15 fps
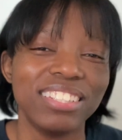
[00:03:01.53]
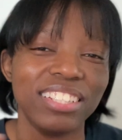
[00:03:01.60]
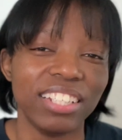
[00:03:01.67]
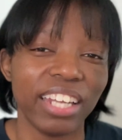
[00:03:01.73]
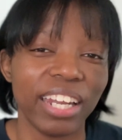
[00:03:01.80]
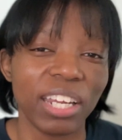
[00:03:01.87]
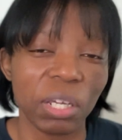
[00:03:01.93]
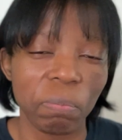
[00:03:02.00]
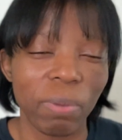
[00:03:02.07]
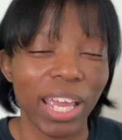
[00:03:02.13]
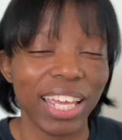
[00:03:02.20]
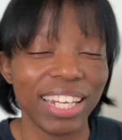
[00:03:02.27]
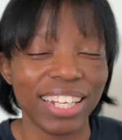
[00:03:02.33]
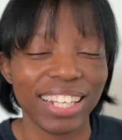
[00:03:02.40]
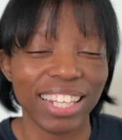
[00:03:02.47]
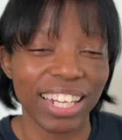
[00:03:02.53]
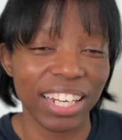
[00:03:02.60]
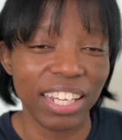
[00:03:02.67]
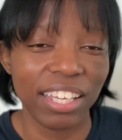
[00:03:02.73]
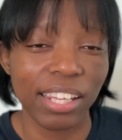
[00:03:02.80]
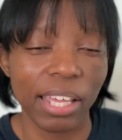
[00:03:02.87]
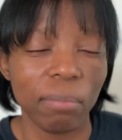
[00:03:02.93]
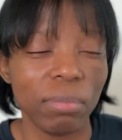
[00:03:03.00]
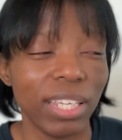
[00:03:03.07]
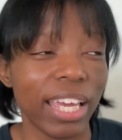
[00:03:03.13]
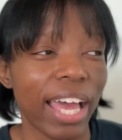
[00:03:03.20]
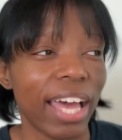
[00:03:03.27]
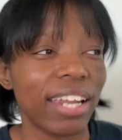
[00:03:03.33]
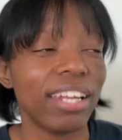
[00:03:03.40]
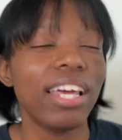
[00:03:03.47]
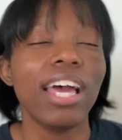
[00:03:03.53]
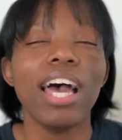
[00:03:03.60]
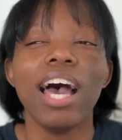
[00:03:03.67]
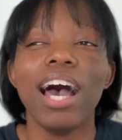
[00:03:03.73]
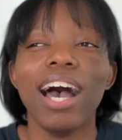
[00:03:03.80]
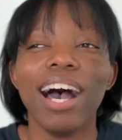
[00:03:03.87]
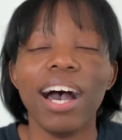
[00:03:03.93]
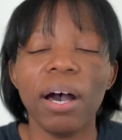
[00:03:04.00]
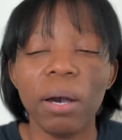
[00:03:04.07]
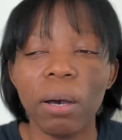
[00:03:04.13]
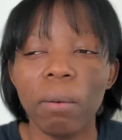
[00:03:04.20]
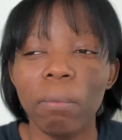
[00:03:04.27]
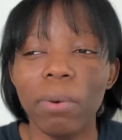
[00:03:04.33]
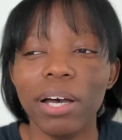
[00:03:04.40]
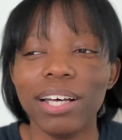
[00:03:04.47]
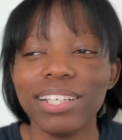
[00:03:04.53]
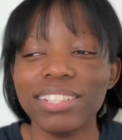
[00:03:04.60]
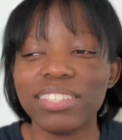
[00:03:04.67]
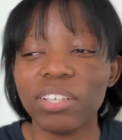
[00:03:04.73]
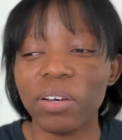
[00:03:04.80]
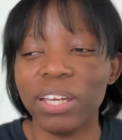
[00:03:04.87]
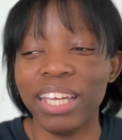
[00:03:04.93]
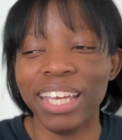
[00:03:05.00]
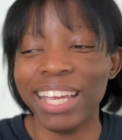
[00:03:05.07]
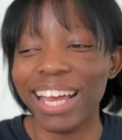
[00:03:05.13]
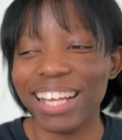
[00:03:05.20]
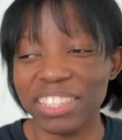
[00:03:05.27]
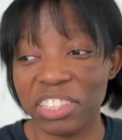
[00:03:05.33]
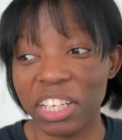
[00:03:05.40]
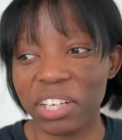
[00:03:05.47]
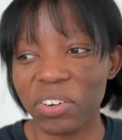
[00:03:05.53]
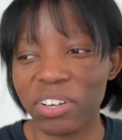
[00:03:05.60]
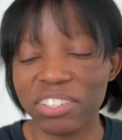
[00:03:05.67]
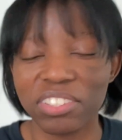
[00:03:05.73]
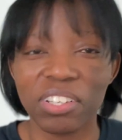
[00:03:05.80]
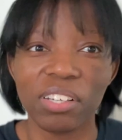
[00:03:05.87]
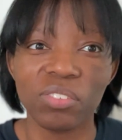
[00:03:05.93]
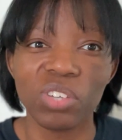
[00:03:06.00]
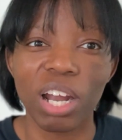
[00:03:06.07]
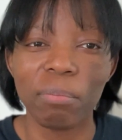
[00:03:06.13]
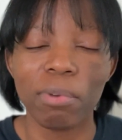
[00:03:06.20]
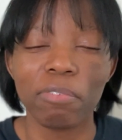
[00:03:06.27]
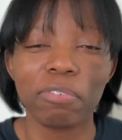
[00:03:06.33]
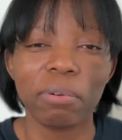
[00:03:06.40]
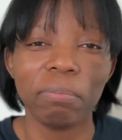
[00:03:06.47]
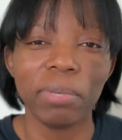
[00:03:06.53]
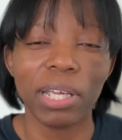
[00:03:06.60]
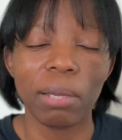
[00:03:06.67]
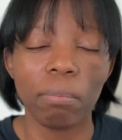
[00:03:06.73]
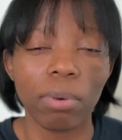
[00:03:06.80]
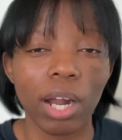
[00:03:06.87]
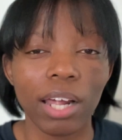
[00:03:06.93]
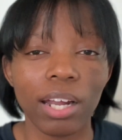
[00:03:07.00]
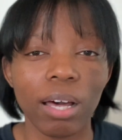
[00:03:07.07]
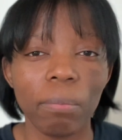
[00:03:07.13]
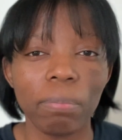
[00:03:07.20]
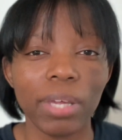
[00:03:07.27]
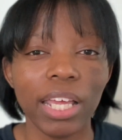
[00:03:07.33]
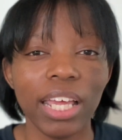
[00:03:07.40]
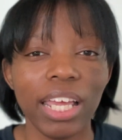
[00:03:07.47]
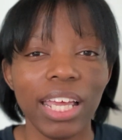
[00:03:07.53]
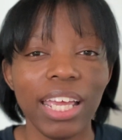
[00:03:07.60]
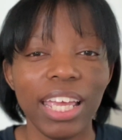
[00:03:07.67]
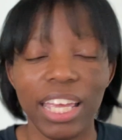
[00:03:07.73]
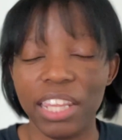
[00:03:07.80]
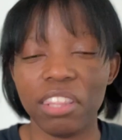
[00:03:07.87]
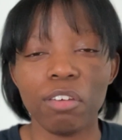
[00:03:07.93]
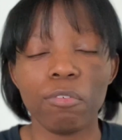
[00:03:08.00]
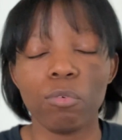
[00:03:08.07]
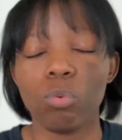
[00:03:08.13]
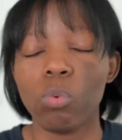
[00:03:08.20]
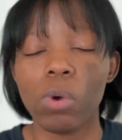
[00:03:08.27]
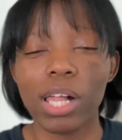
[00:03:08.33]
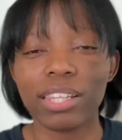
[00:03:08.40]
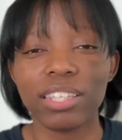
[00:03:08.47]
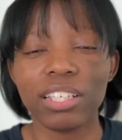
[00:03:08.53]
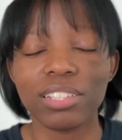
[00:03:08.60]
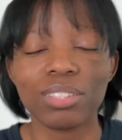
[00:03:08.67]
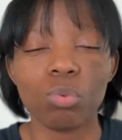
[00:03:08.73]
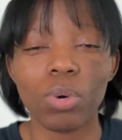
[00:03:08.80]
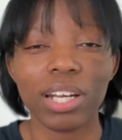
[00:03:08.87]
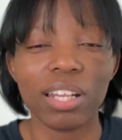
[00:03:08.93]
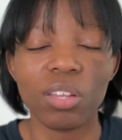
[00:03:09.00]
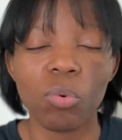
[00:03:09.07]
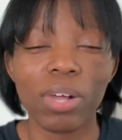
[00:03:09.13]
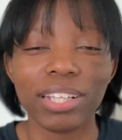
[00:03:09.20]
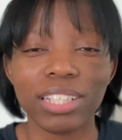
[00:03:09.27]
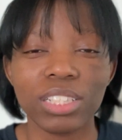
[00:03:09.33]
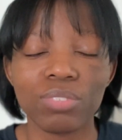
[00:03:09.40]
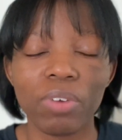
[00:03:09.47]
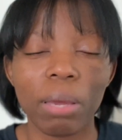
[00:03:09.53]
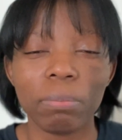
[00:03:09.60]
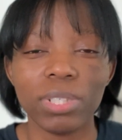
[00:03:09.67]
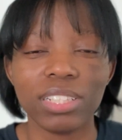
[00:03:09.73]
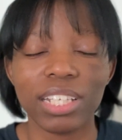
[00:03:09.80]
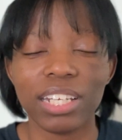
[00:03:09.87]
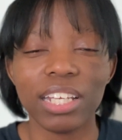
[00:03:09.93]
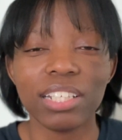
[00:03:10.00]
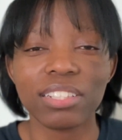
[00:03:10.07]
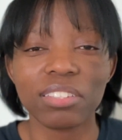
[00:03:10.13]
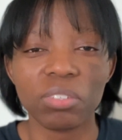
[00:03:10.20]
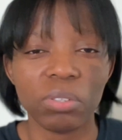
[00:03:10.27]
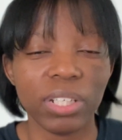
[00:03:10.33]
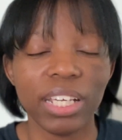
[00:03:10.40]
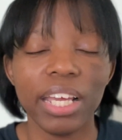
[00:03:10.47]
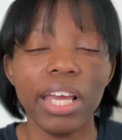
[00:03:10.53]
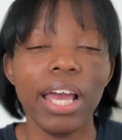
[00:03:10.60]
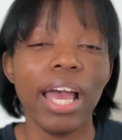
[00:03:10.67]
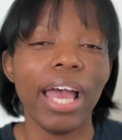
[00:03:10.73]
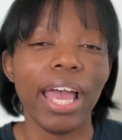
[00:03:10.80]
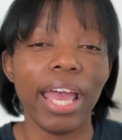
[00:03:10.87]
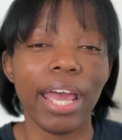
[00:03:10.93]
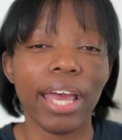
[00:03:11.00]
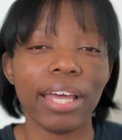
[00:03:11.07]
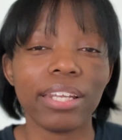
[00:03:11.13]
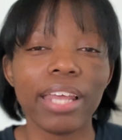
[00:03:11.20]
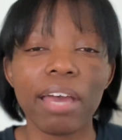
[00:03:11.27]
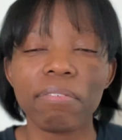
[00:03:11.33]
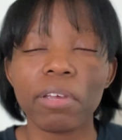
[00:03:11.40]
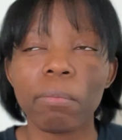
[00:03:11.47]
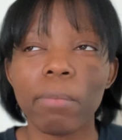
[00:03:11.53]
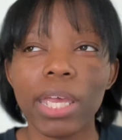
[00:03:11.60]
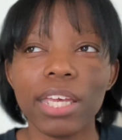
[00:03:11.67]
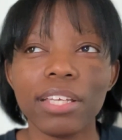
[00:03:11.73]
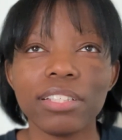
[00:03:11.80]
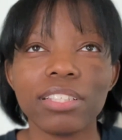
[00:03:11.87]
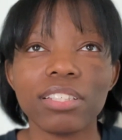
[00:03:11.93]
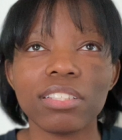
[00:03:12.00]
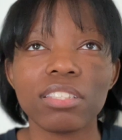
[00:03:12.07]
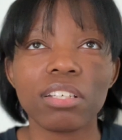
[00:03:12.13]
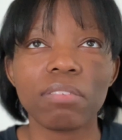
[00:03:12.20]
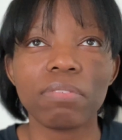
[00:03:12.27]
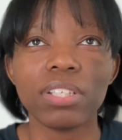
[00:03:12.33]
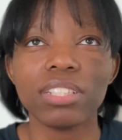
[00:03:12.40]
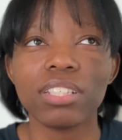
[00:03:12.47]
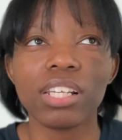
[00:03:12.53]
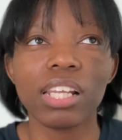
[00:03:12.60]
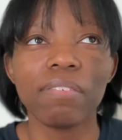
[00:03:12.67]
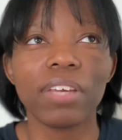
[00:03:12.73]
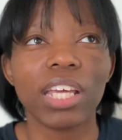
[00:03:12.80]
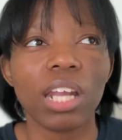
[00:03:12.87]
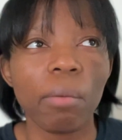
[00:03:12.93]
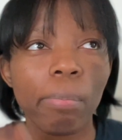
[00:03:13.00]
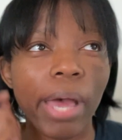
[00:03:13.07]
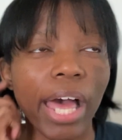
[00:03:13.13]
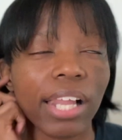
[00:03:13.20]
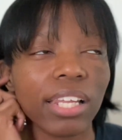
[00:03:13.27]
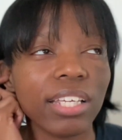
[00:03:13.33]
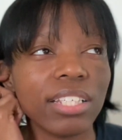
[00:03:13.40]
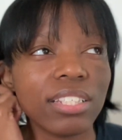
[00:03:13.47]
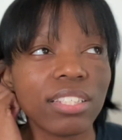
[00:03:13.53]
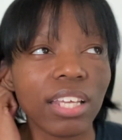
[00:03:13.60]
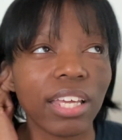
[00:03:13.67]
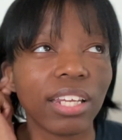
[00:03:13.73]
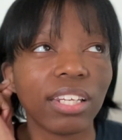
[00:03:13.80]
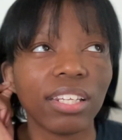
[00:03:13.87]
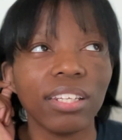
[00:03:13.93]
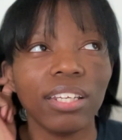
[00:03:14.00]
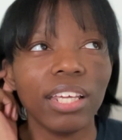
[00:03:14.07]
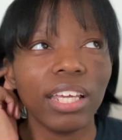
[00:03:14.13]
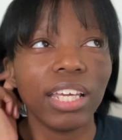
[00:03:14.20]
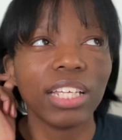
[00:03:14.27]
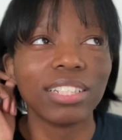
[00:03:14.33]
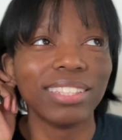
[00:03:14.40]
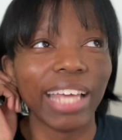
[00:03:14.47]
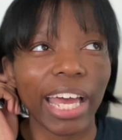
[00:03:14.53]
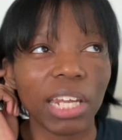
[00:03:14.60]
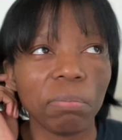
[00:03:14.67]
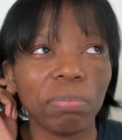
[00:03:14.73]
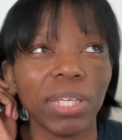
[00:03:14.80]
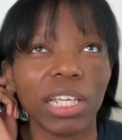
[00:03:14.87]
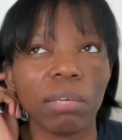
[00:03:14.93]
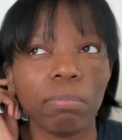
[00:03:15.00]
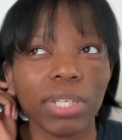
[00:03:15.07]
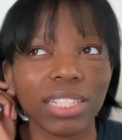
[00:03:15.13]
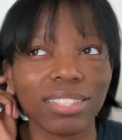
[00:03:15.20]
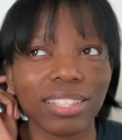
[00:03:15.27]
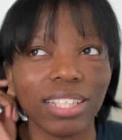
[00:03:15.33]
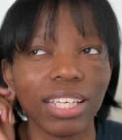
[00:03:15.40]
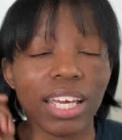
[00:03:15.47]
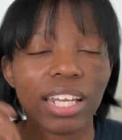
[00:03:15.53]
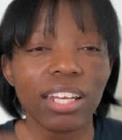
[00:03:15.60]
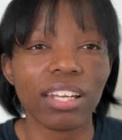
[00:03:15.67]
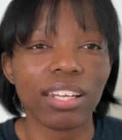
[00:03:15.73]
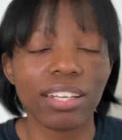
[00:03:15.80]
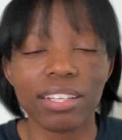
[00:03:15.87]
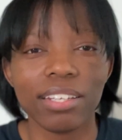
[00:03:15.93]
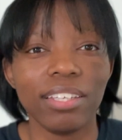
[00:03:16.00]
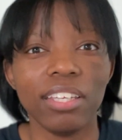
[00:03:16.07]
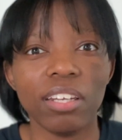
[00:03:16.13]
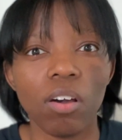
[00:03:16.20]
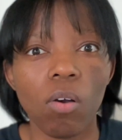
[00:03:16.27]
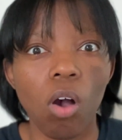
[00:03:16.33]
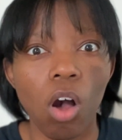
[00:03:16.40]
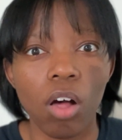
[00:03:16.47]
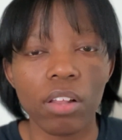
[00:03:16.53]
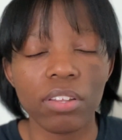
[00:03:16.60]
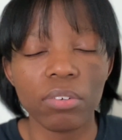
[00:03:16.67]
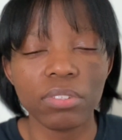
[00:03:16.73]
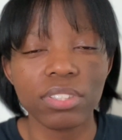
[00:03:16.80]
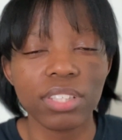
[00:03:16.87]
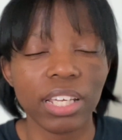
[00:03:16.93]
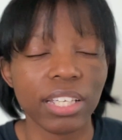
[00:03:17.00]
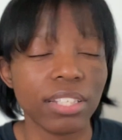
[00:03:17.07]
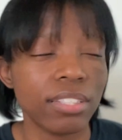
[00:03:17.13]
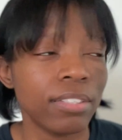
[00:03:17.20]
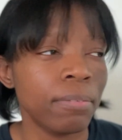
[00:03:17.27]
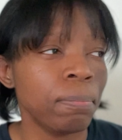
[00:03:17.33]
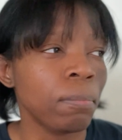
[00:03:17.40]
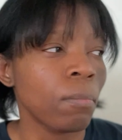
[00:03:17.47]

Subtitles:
genetic pain that he claimed he had. So he had generational trauma from being brought up in one of the wealthiest families in history, and having maids and servants and living in a palace and his dad being busy and, you know, all those things.